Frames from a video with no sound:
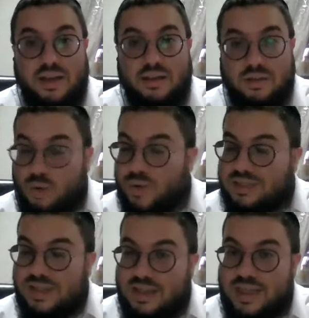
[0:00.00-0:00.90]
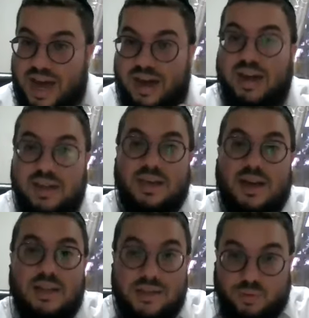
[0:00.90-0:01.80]
So we see that
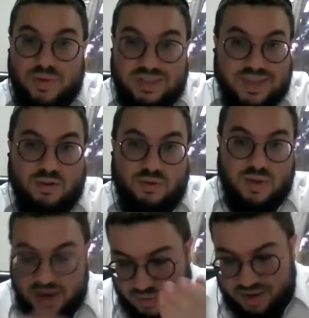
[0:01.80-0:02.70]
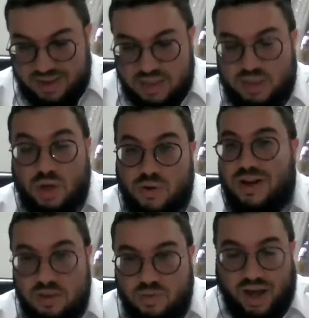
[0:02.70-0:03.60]
idea that we said over there in this Torah
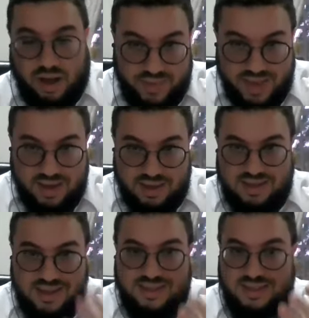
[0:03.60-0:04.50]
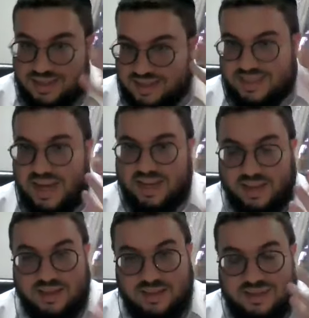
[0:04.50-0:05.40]
as well, that this is the tzaddik.
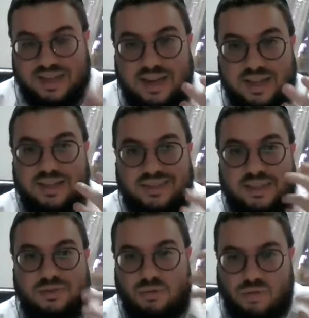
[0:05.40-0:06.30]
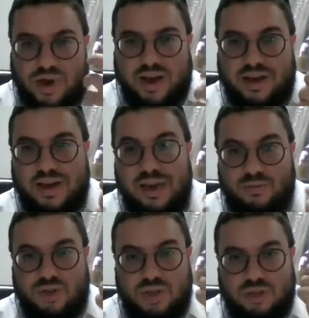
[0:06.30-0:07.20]
The tzaddik is this ruach,
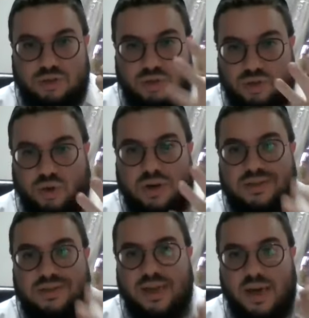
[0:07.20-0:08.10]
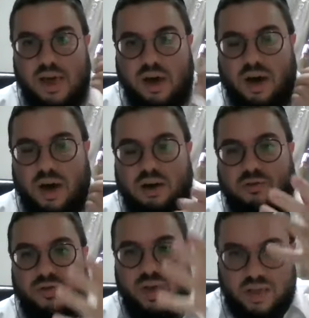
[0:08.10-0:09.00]
which is the source
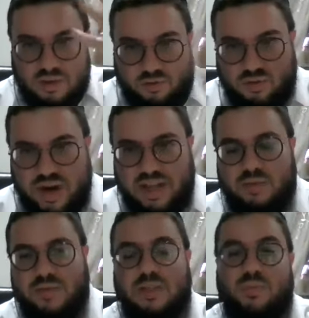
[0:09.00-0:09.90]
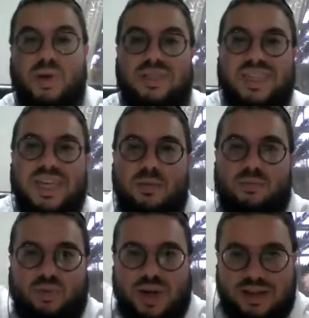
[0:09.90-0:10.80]
of the four elements because he
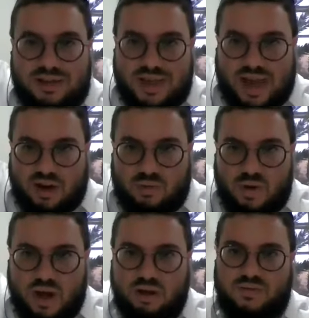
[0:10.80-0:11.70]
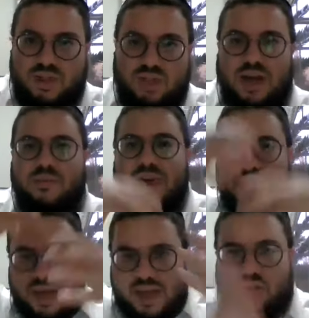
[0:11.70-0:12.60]
brings that Ruach of Hashem
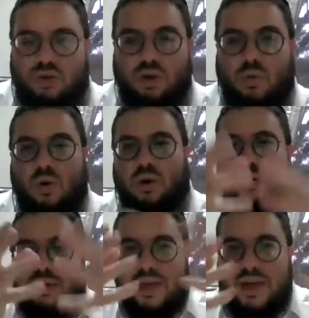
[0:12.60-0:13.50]
into the world